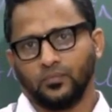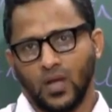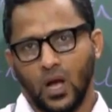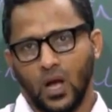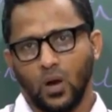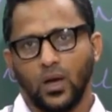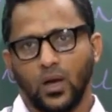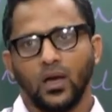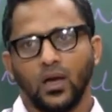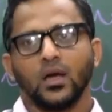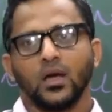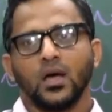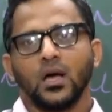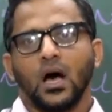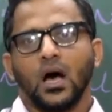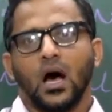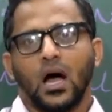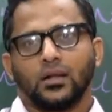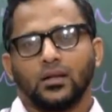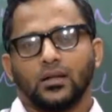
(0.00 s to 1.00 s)
Okay,
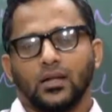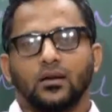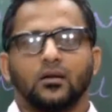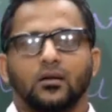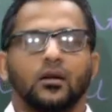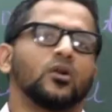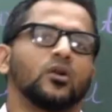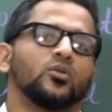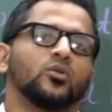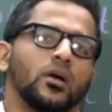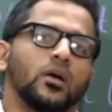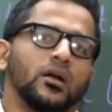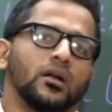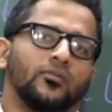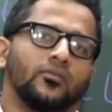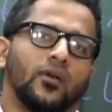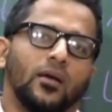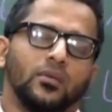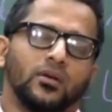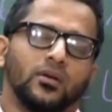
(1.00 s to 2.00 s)
and then recruitment,
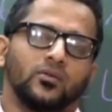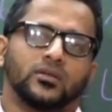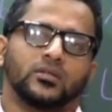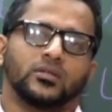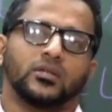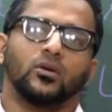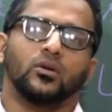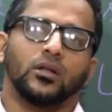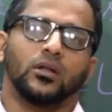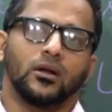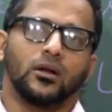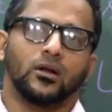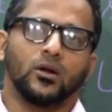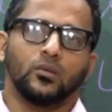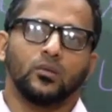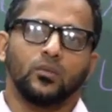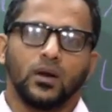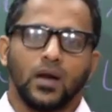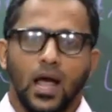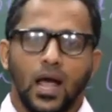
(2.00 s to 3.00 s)
if I'm investing on the
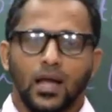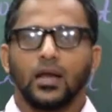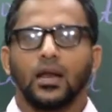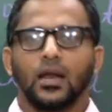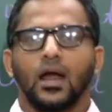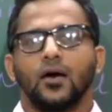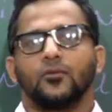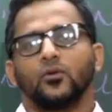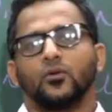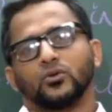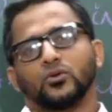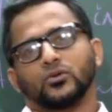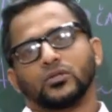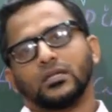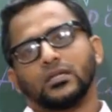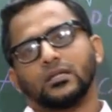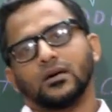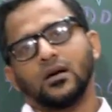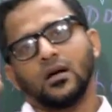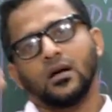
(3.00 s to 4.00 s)
recruitment, again I want to
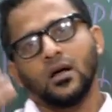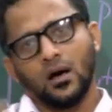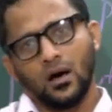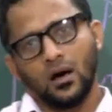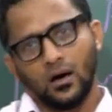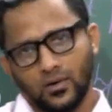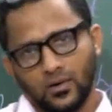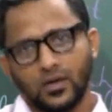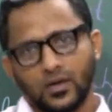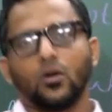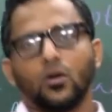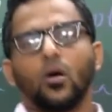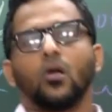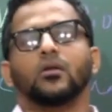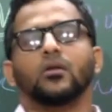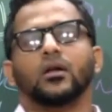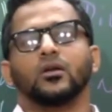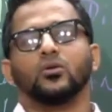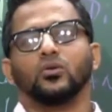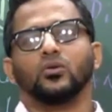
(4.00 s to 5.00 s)
see the return on
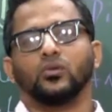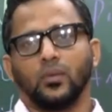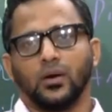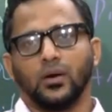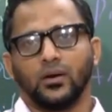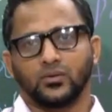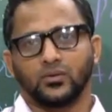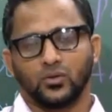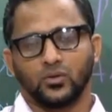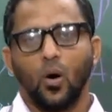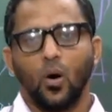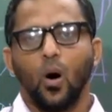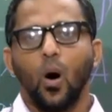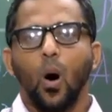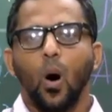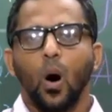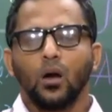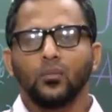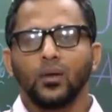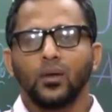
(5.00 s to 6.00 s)
recruitment. So
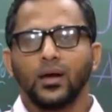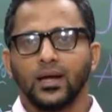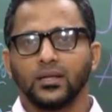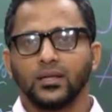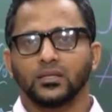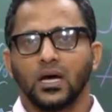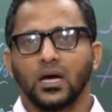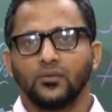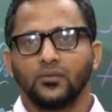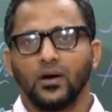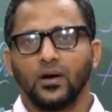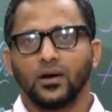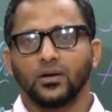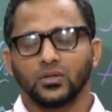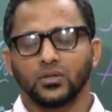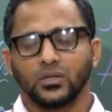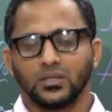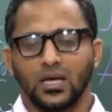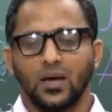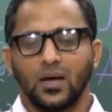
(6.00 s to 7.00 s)
all my HR
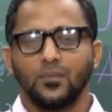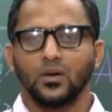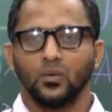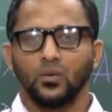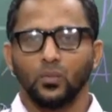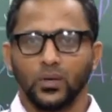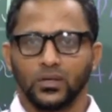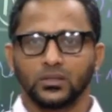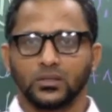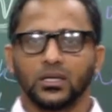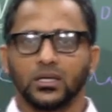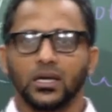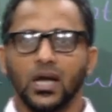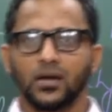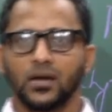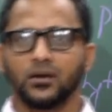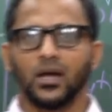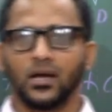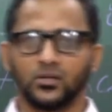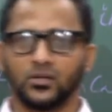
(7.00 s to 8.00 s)
functions I'm investing
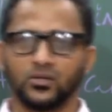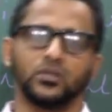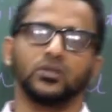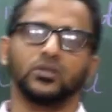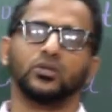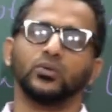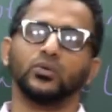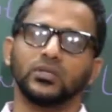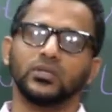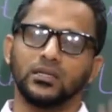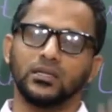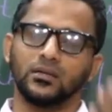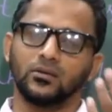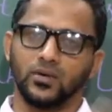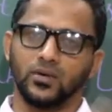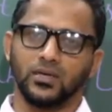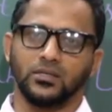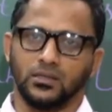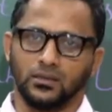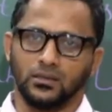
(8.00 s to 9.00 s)
and I do see the
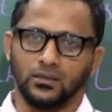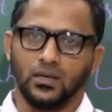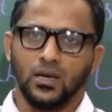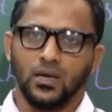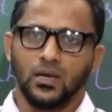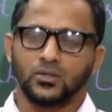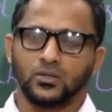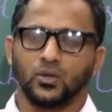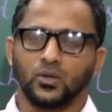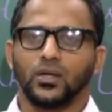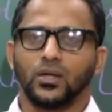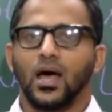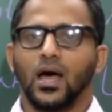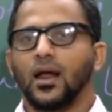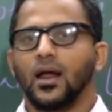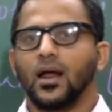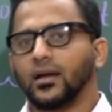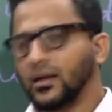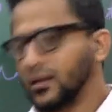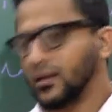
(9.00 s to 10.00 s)
return. So
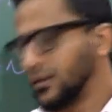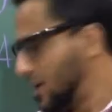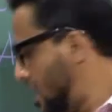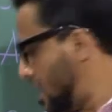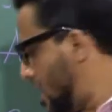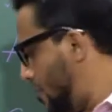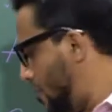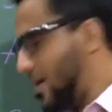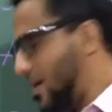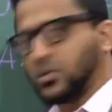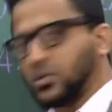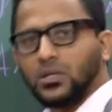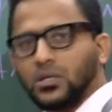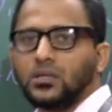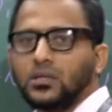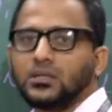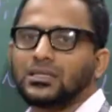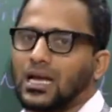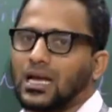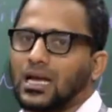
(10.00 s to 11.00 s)
there I can measure
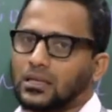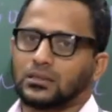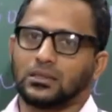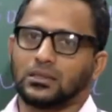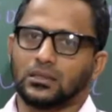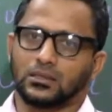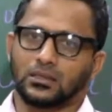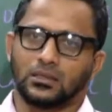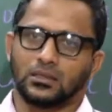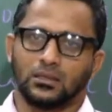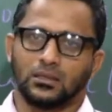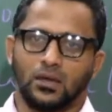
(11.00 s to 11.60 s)
the success.